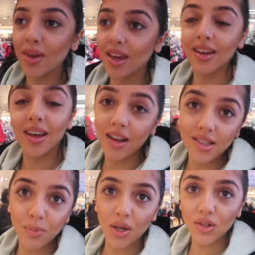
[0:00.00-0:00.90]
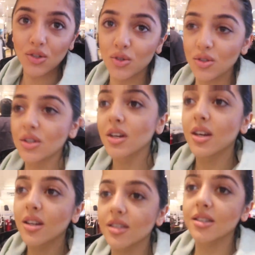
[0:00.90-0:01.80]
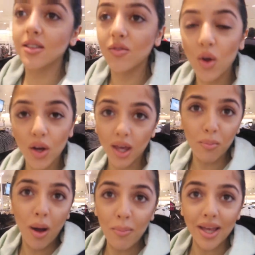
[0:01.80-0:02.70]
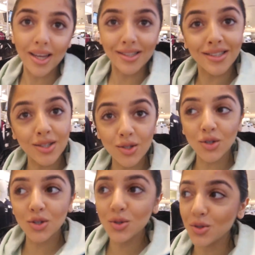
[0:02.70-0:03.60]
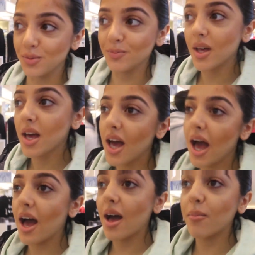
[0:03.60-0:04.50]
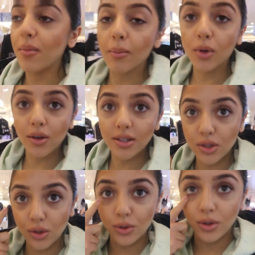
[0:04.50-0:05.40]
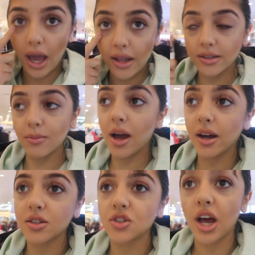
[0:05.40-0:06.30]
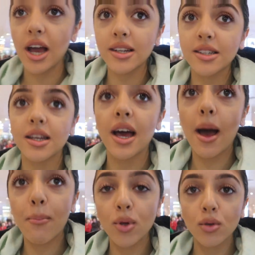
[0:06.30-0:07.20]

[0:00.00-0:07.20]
at me as per usual because vlogging in public is still not a norm. I'm going to get my eyes checked at